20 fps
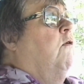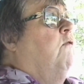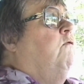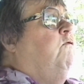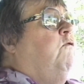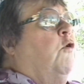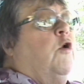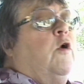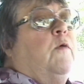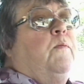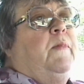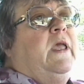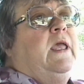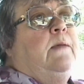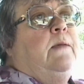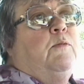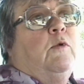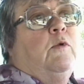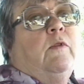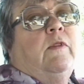4
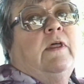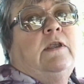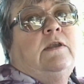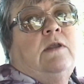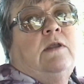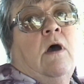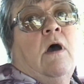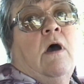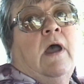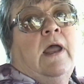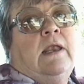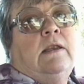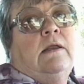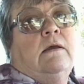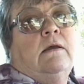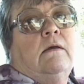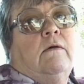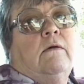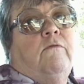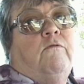people that died
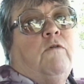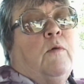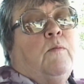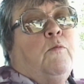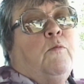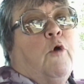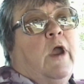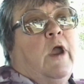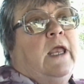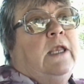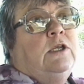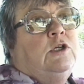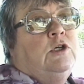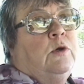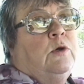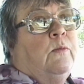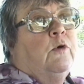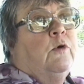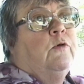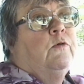from brain
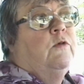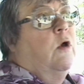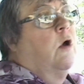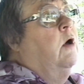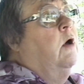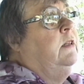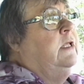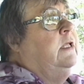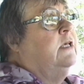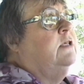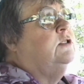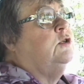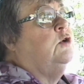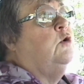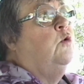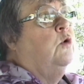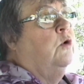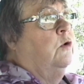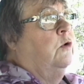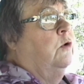tumors on this
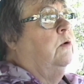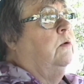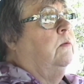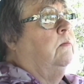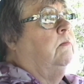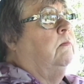corner.